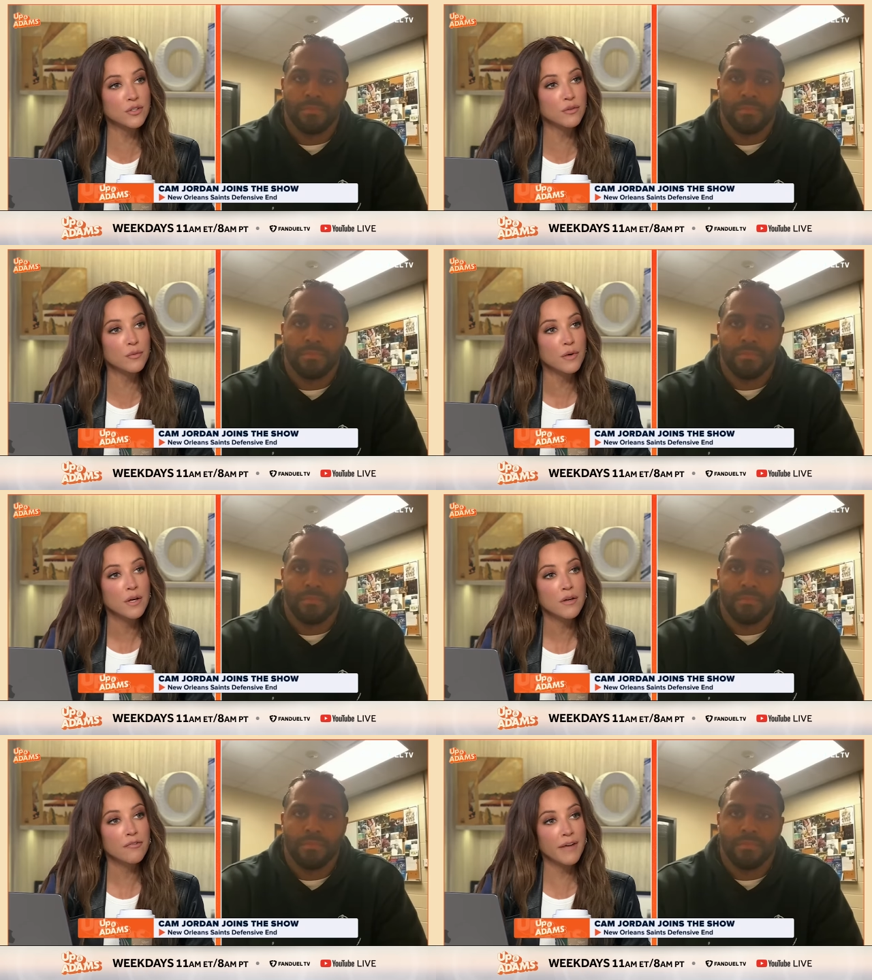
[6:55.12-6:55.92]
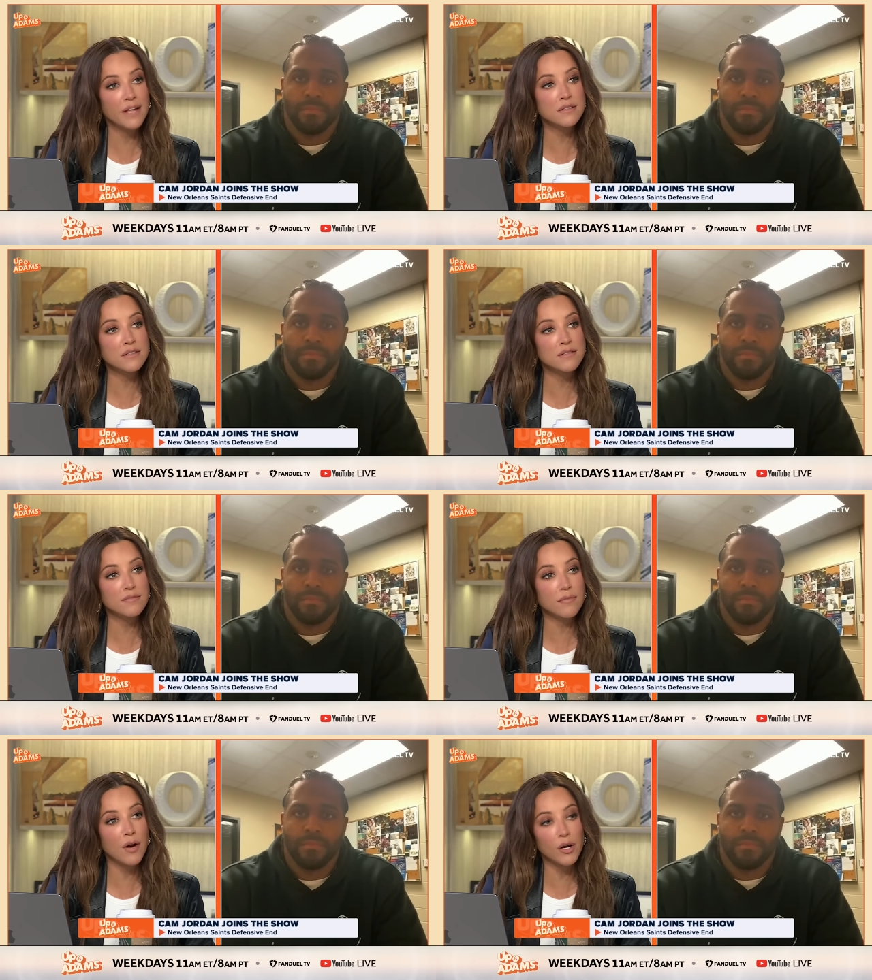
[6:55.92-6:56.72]
Speaker 1: So fans
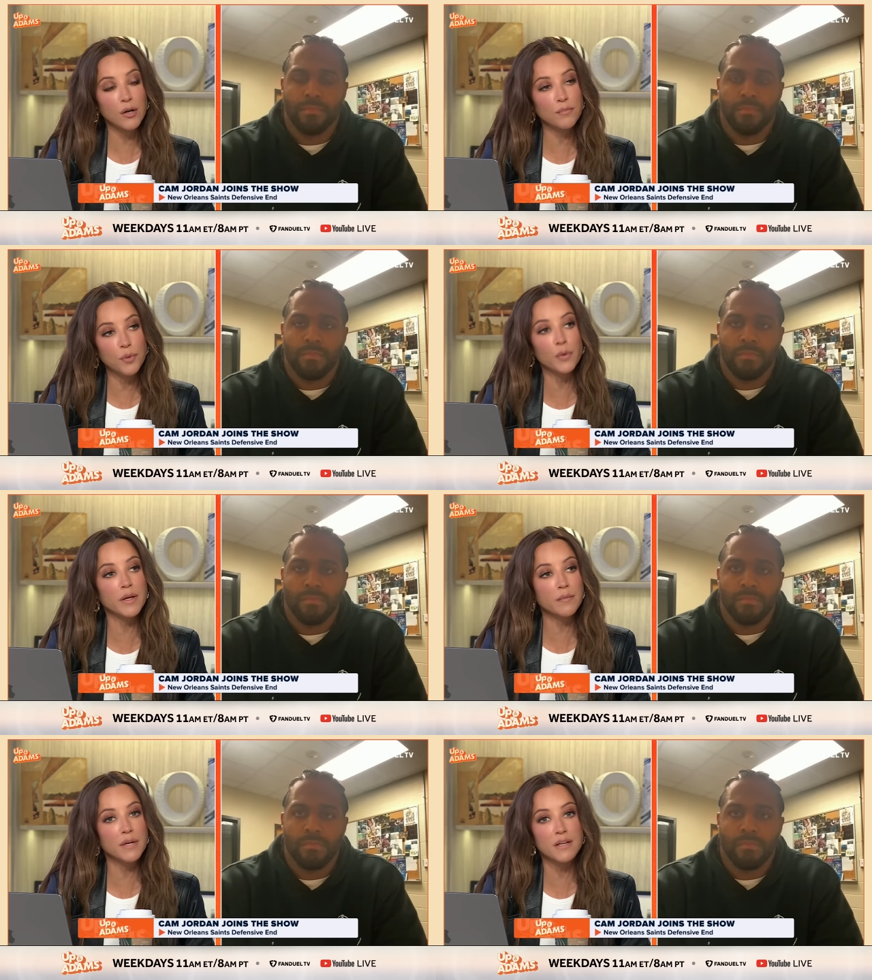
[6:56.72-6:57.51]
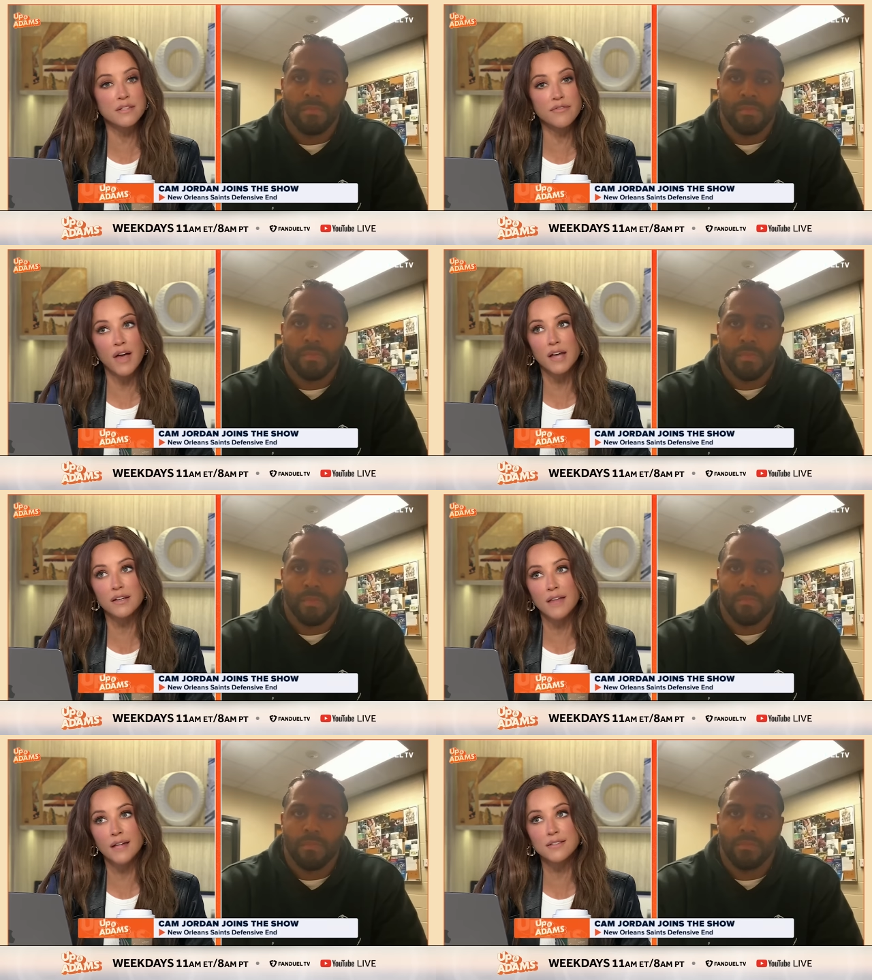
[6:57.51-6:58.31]
are booing because of that,
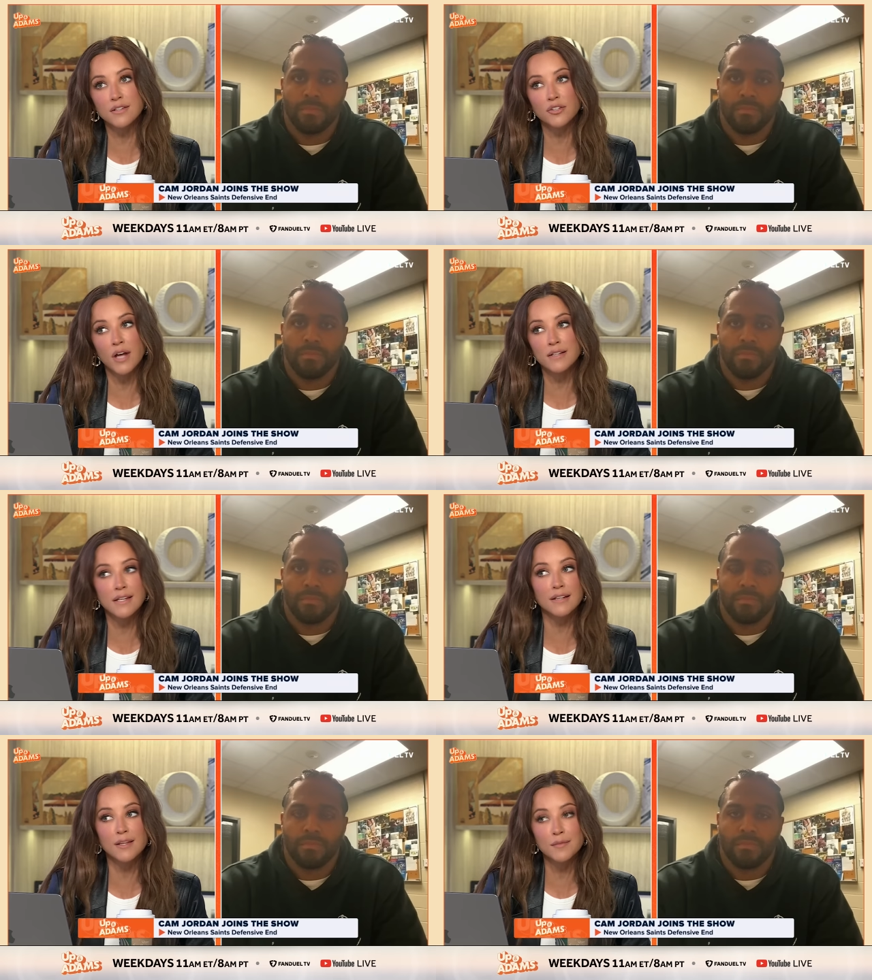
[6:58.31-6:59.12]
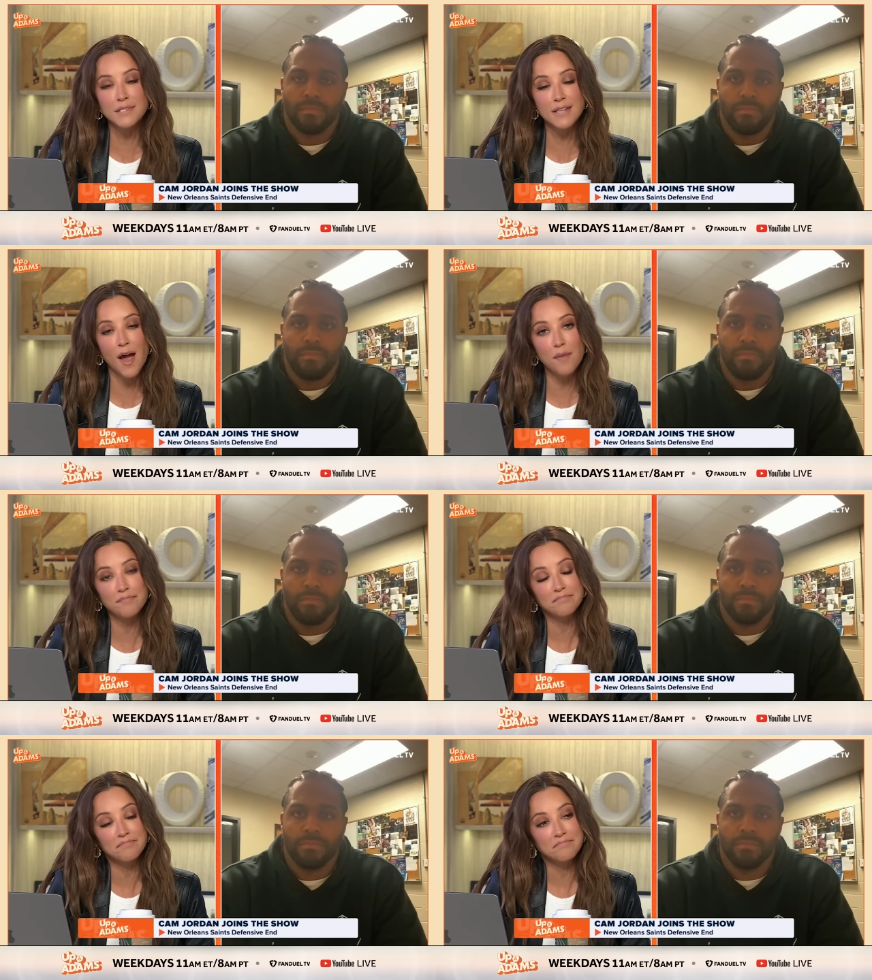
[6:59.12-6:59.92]
and that's you're not telling them to stop.
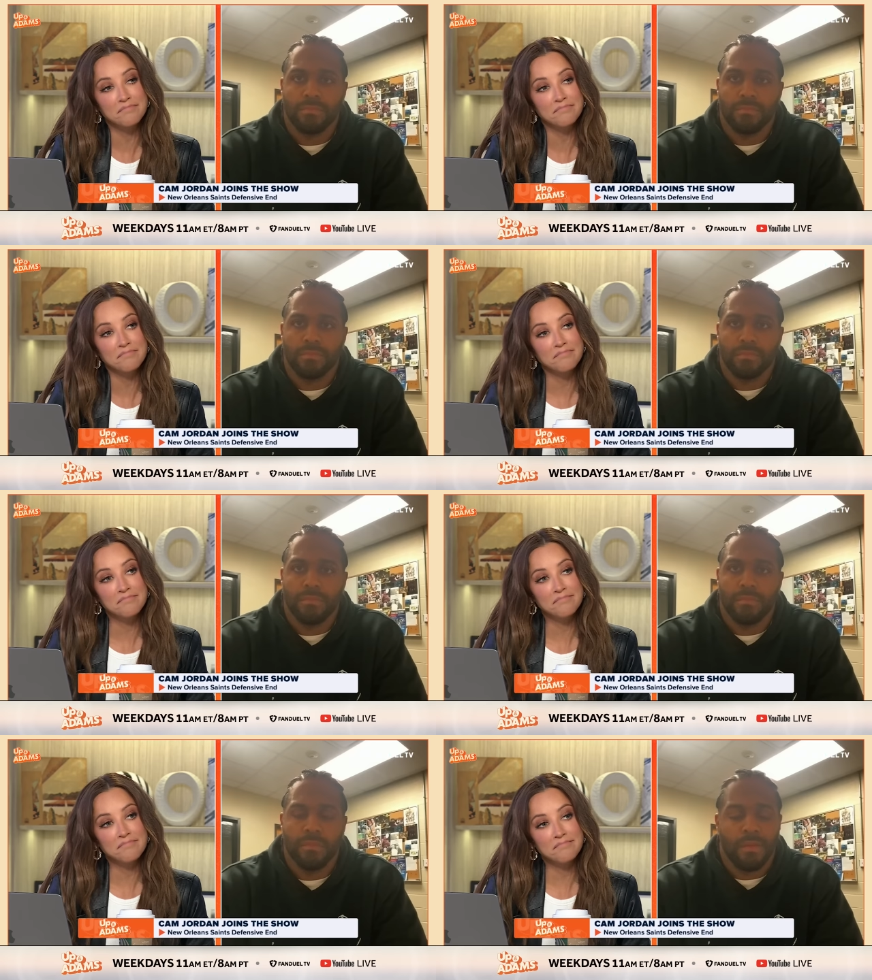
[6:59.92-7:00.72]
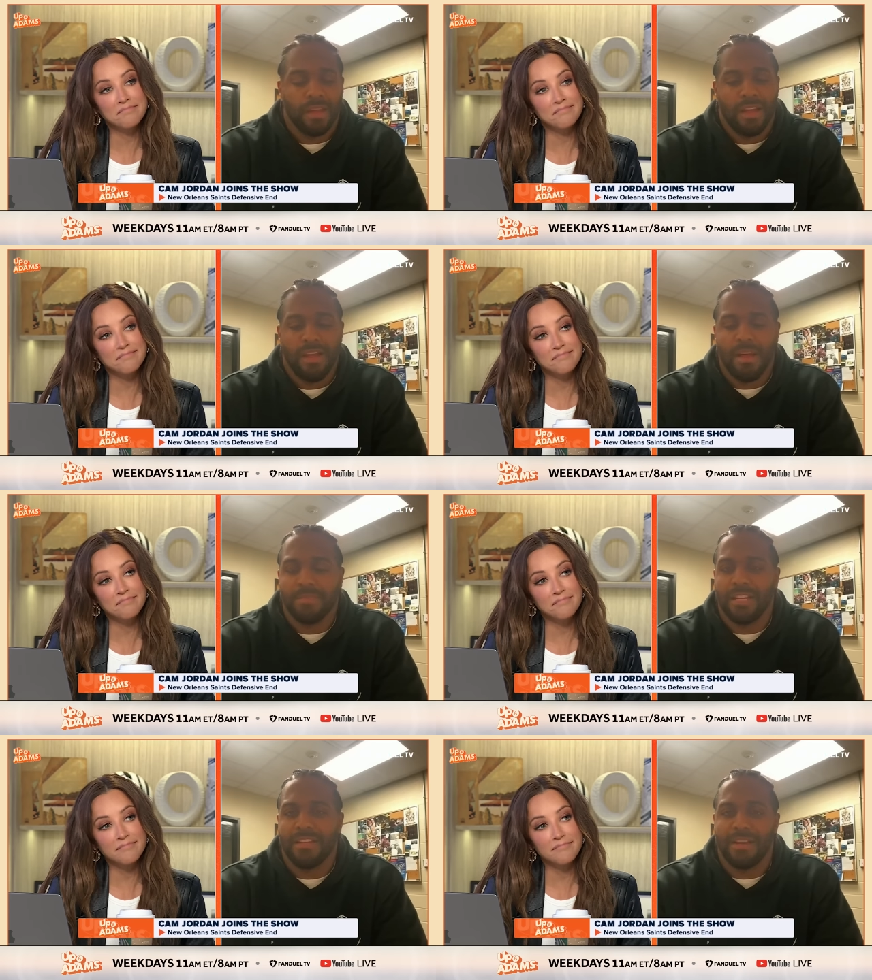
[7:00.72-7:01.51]
Speaker 2: Oh,
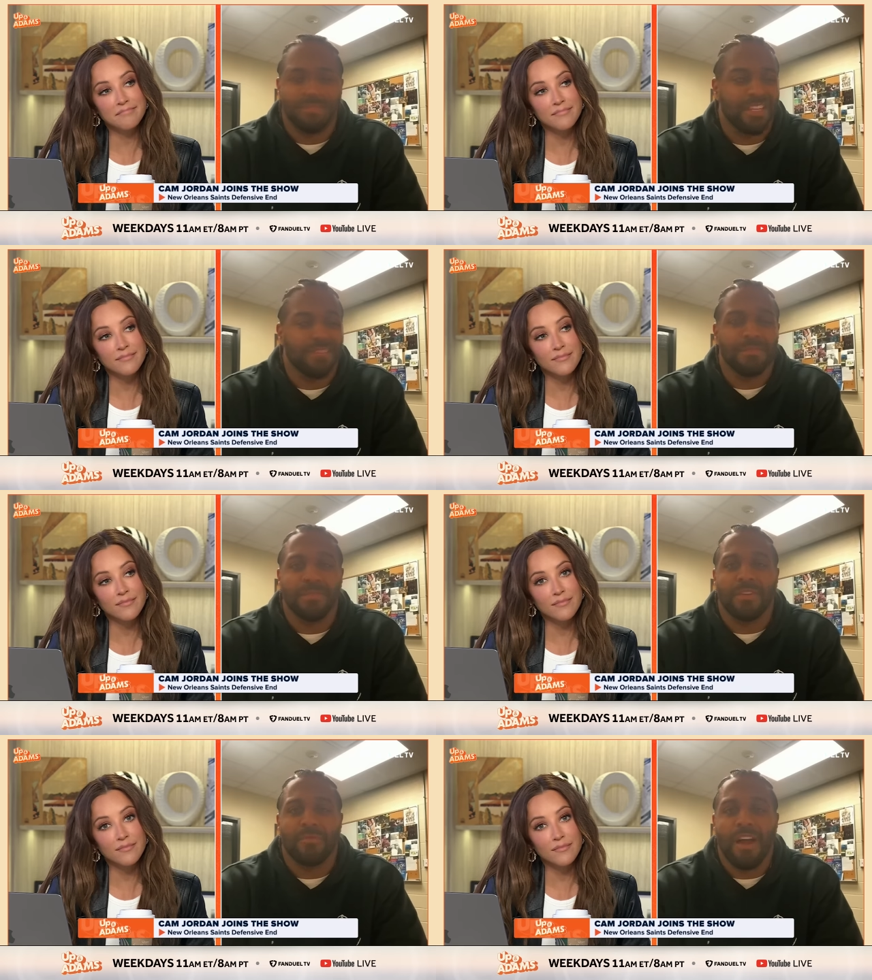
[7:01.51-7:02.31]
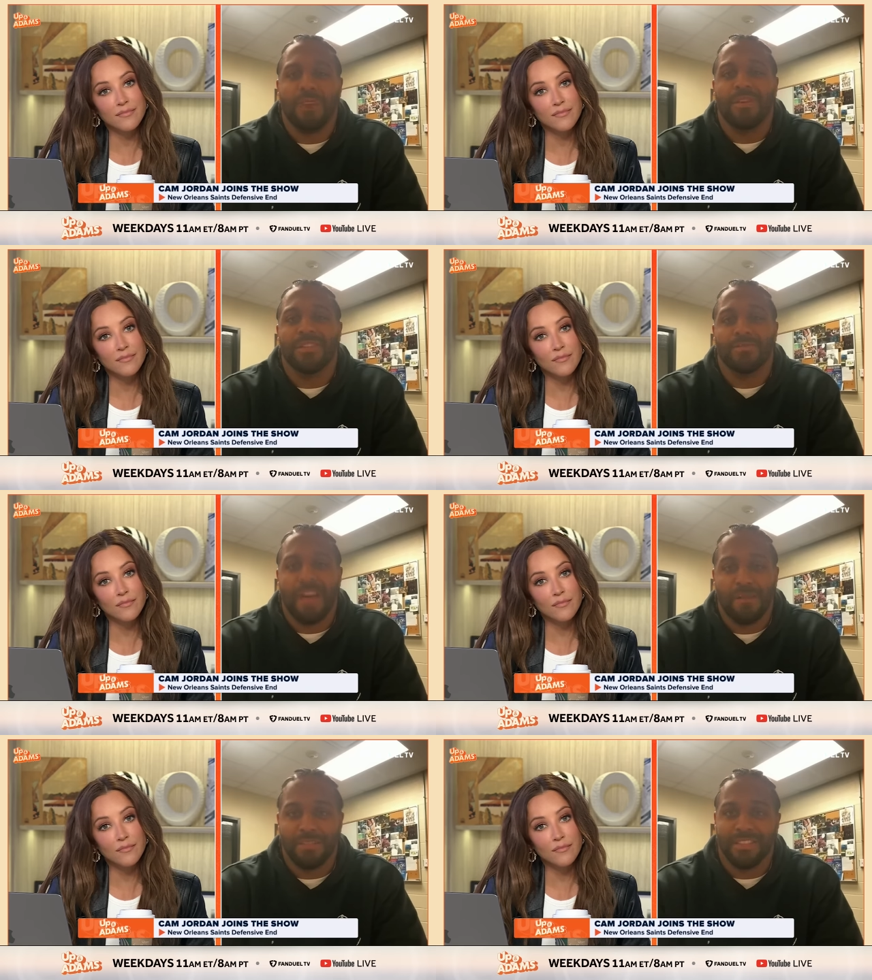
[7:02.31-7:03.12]
I'm telling I'm telling them to rock with us,
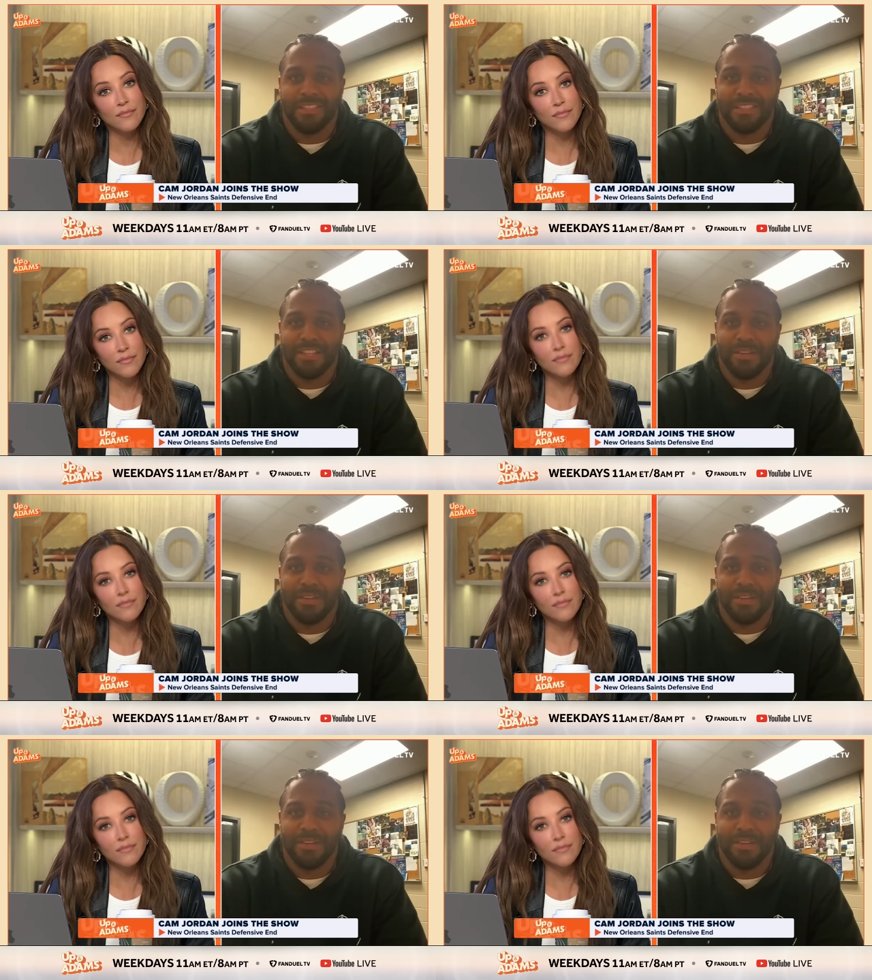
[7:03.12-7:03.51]
ride with us. You